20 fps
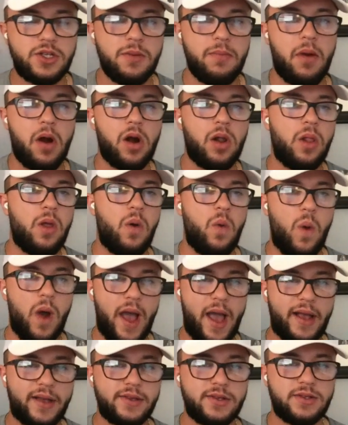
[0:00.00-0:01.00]
to Marlowe
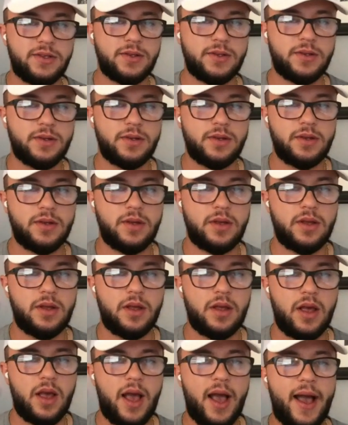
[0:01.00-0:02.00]
Wax.
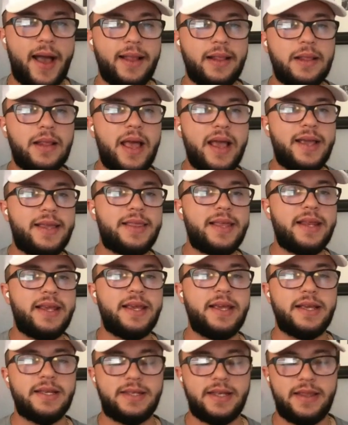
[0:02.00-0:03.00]
I like that
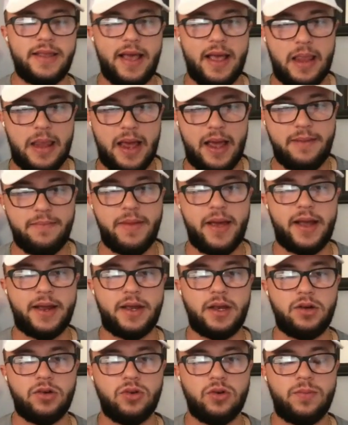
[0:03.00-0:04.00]
he is in that
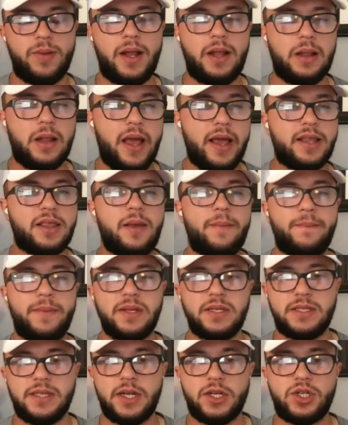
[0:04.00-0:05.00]
linebacking group. I like that
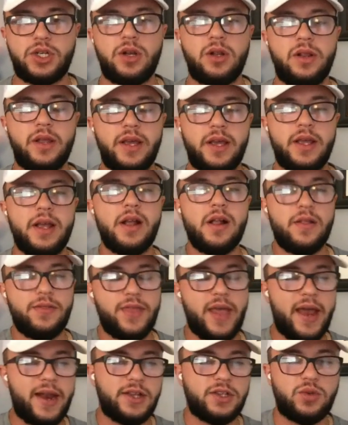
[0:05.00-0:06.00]
positionally,
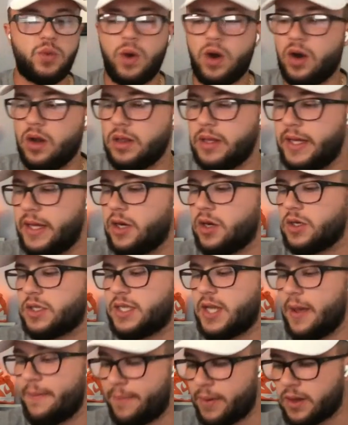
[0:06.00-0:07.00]
that is where a leader
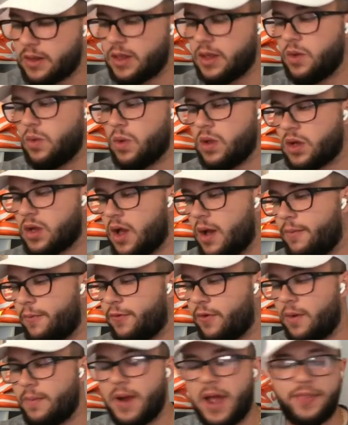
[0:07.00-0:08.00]
typically will come
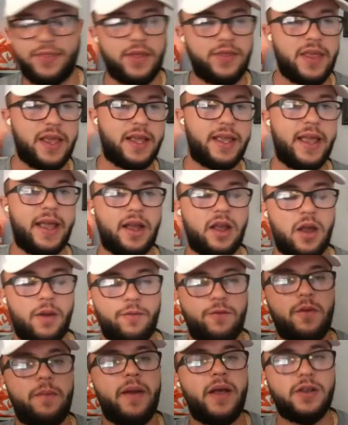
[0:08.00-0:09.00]
from. Not that they can't
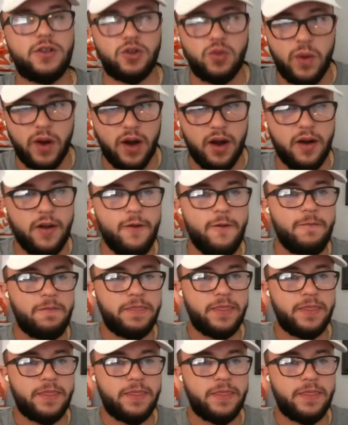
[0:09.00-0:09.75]
come from elsewhere